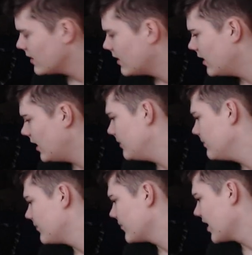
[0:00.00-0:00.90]

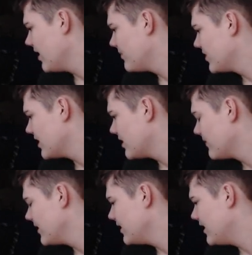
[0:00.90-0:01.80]
But then I
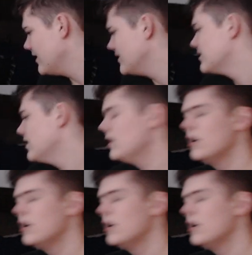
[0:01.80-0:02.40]
realized